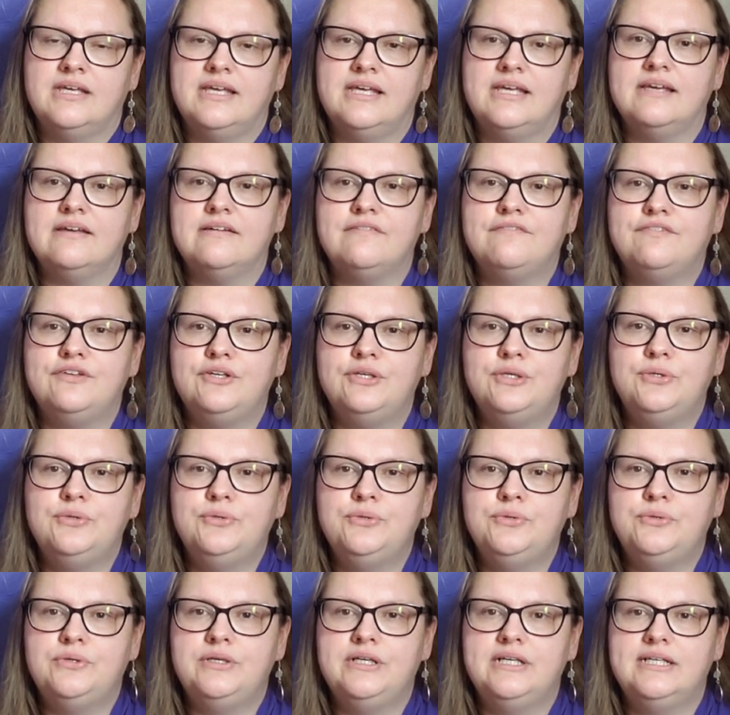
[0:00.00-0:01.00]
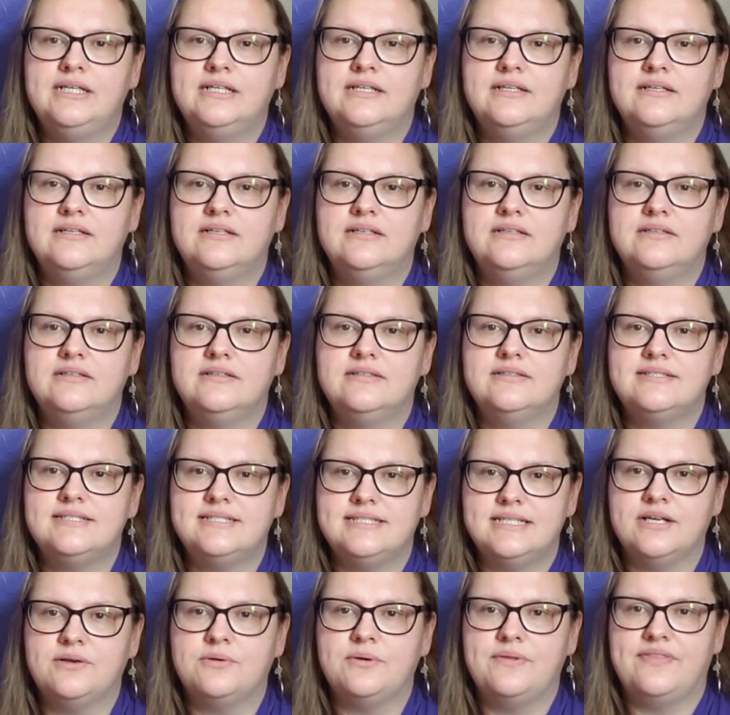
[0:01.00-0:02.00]
if you
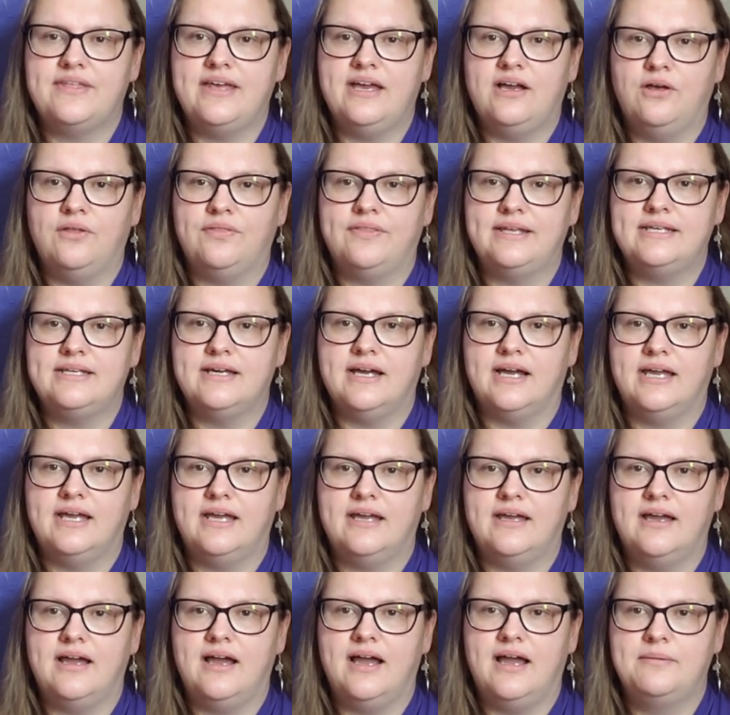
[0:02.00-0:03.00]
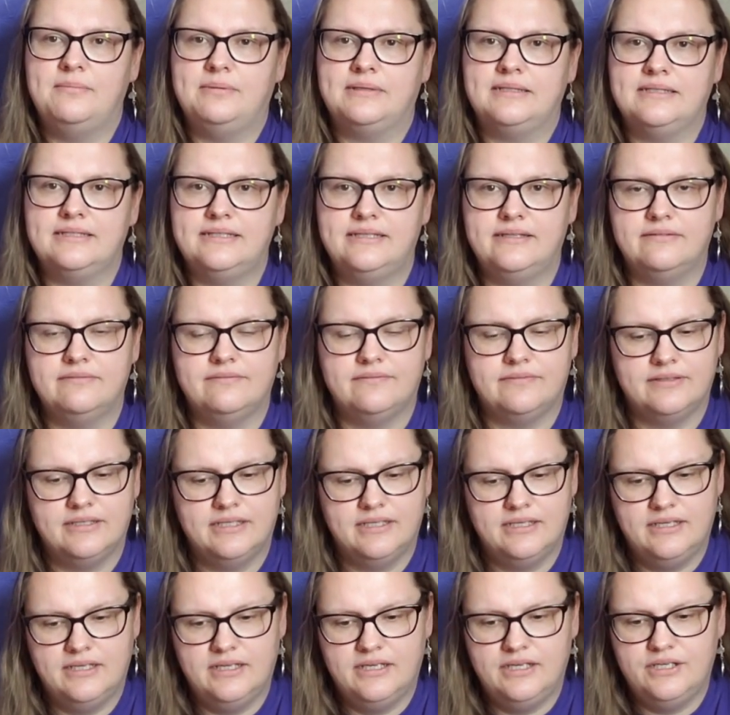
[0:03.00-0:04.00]
stick with the healthy diet, I believe
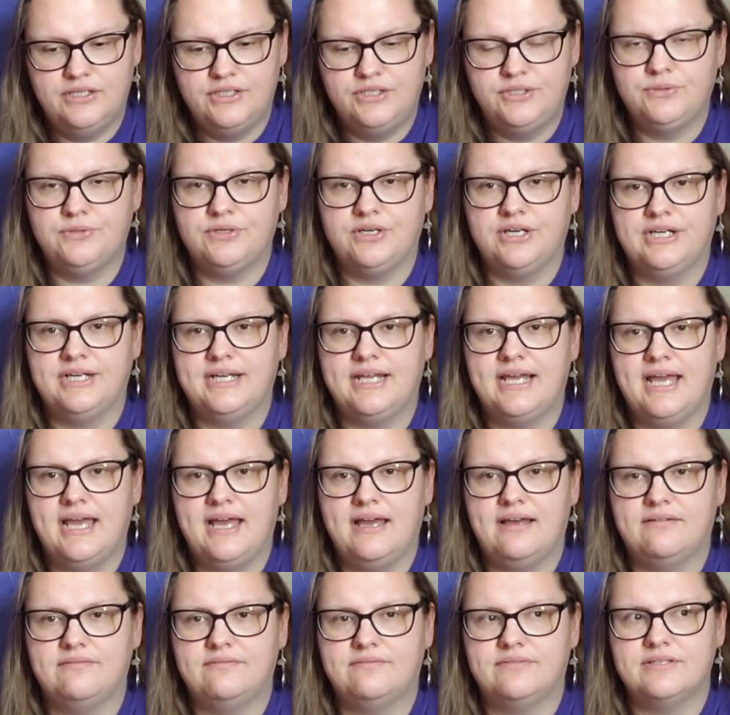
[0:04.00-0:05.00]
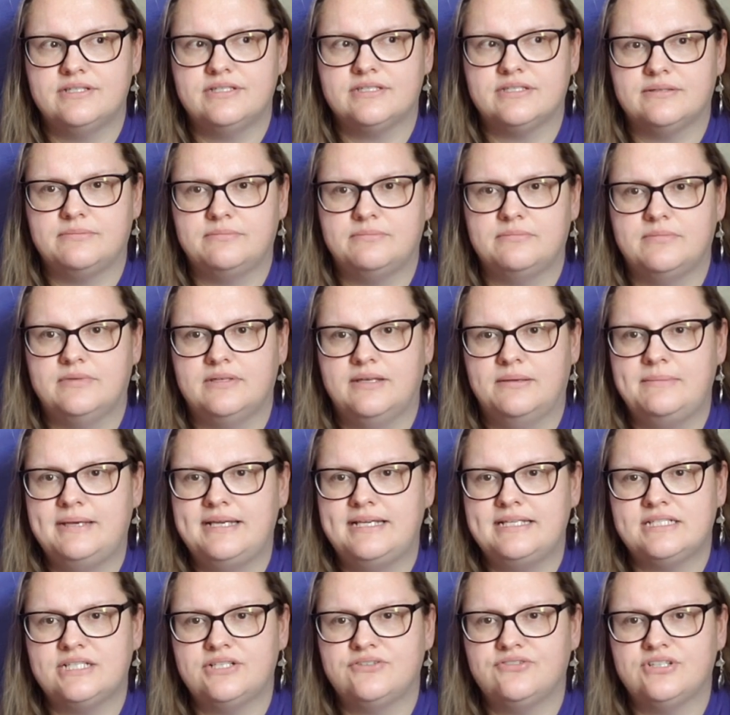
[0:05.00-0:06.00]
you're gonna have some
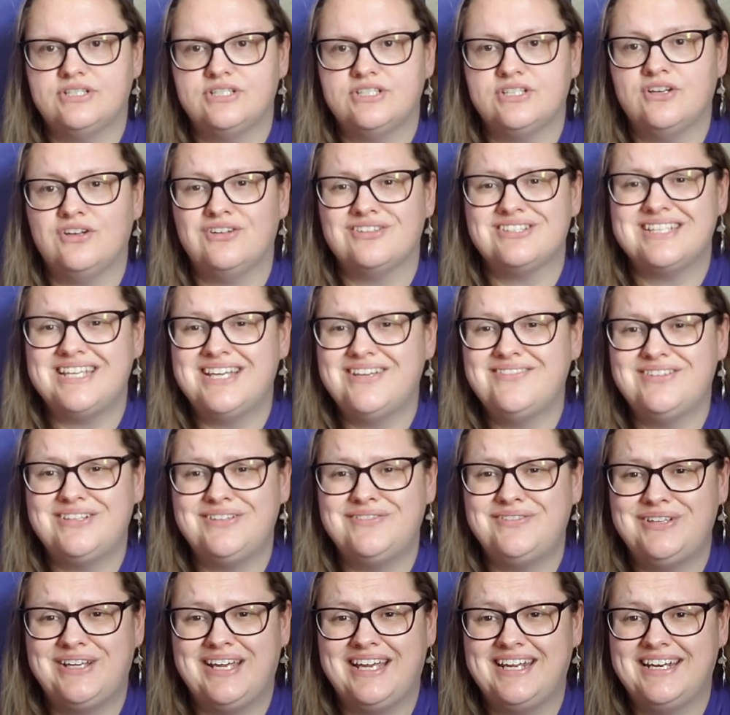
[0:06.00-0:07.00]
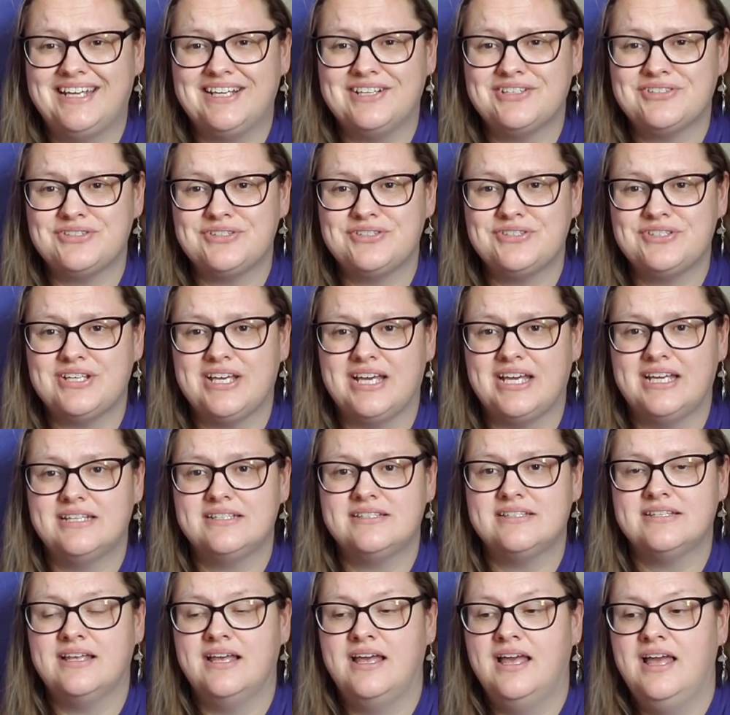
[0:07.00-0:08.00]
amazing results, even if you can't
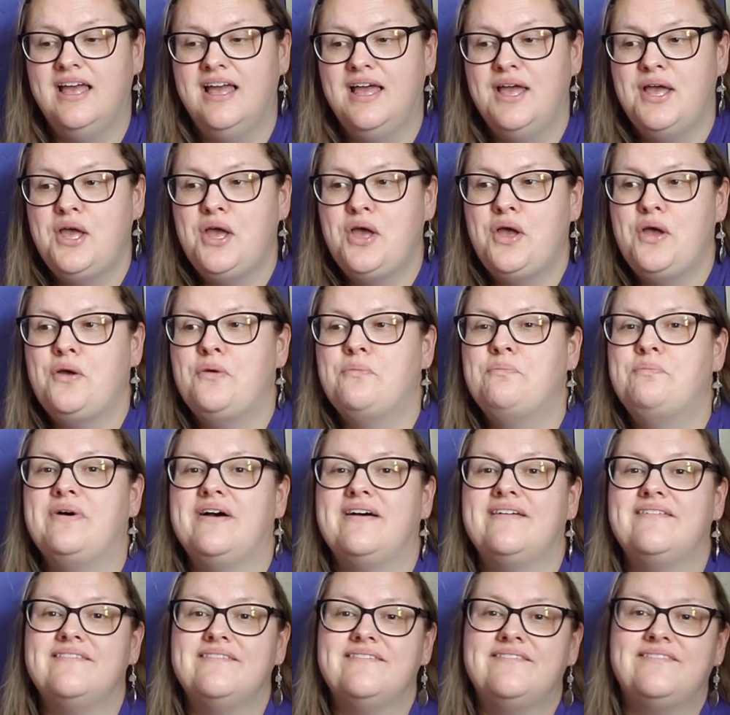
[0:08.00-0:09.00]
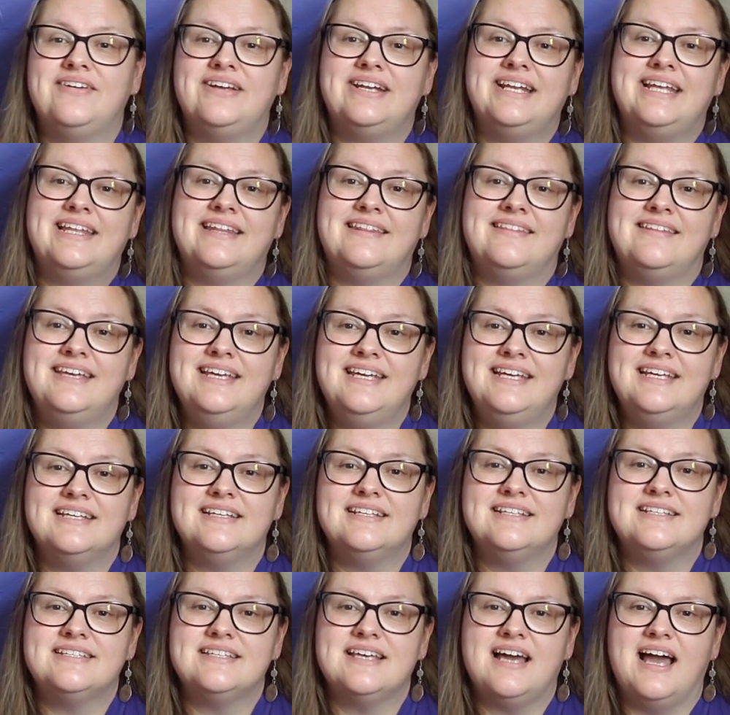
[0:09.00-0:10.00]
exercise. But funny thing
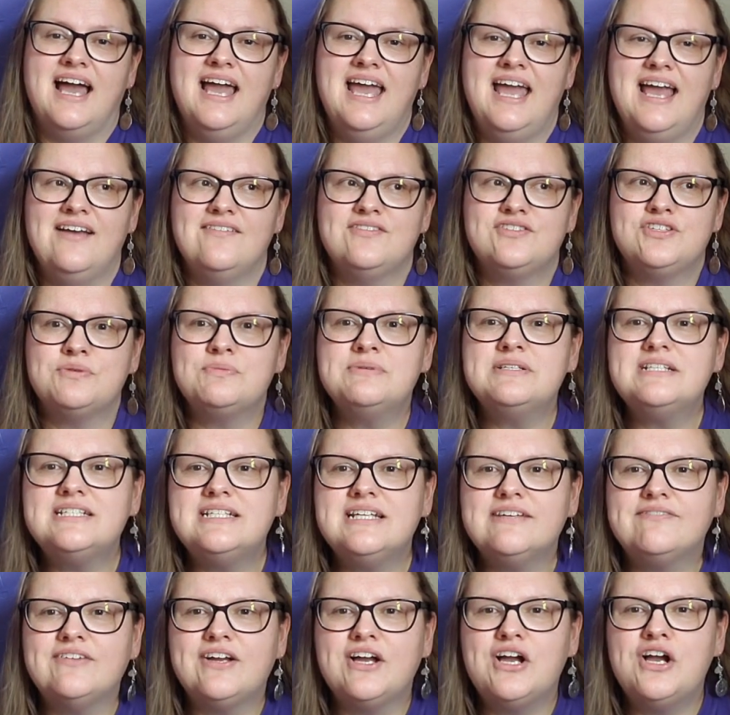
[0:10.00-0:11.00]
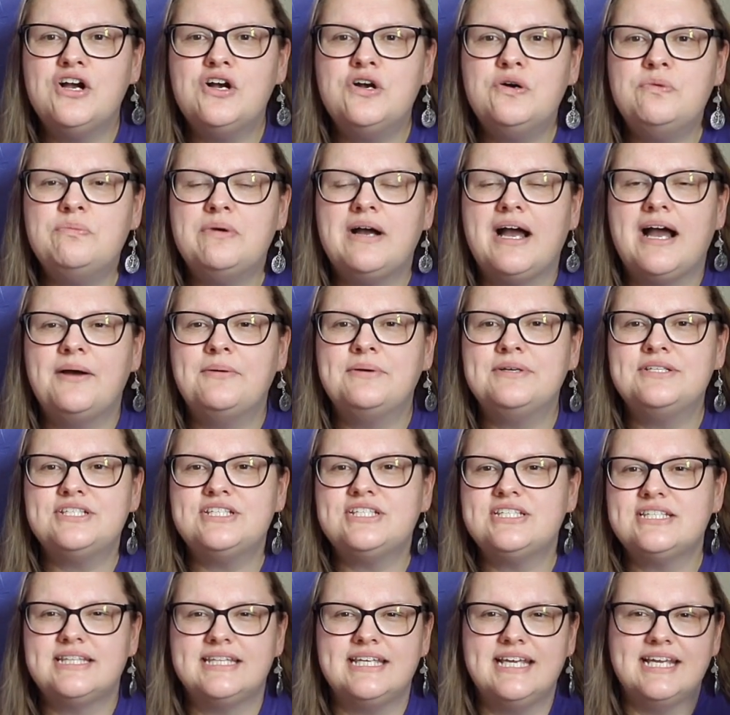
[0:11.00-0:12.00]
is, I have so much stuff at home. I was
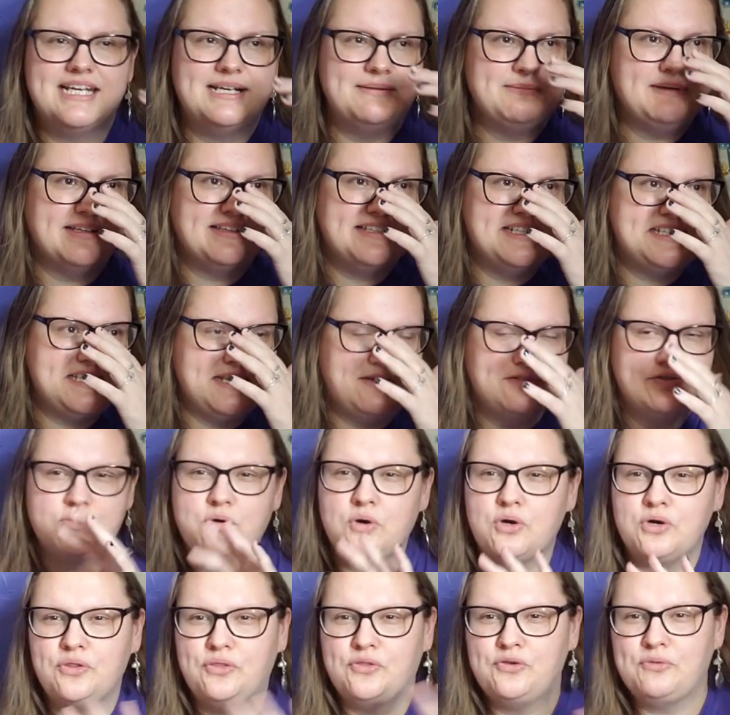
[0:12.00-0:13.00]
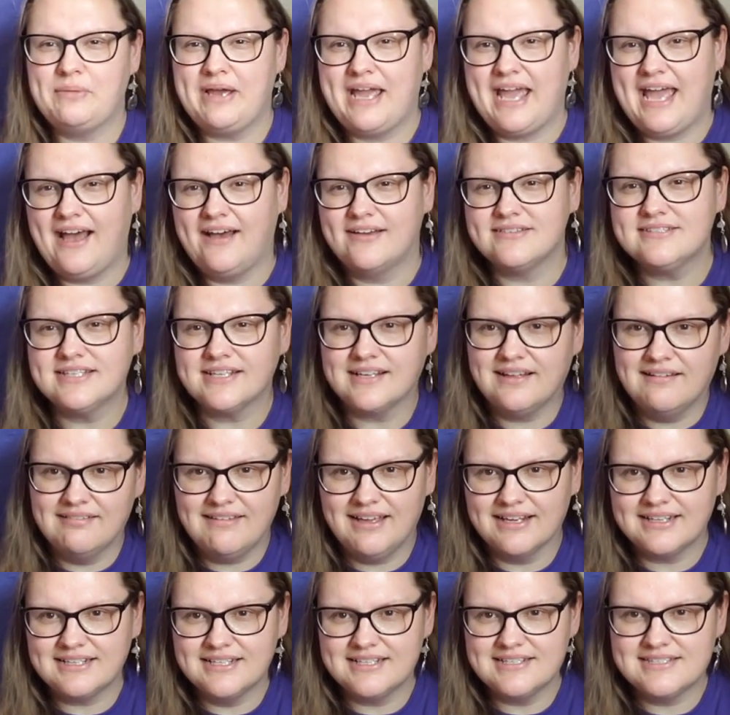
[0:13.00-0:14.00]
just thinking about this. I was going through my house and
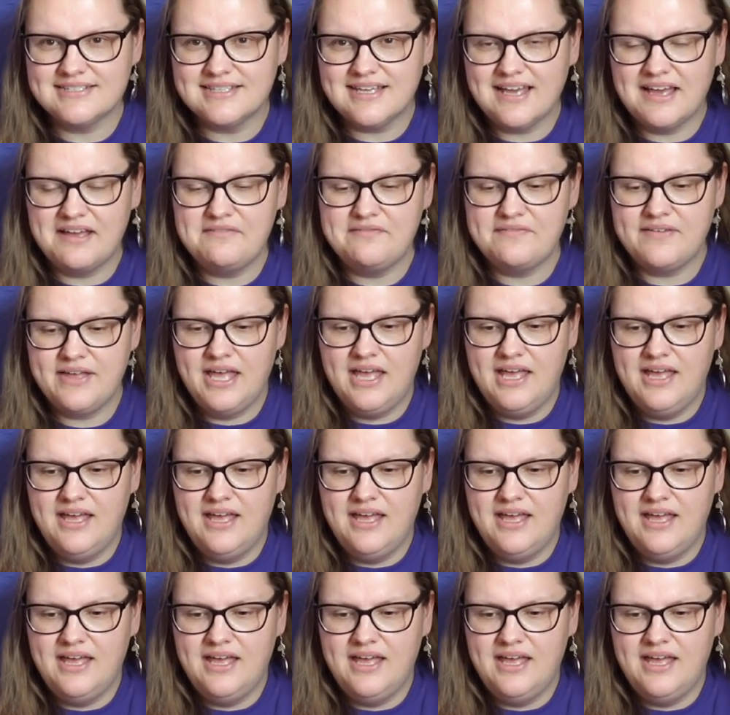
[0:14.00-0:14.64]
collecting stuff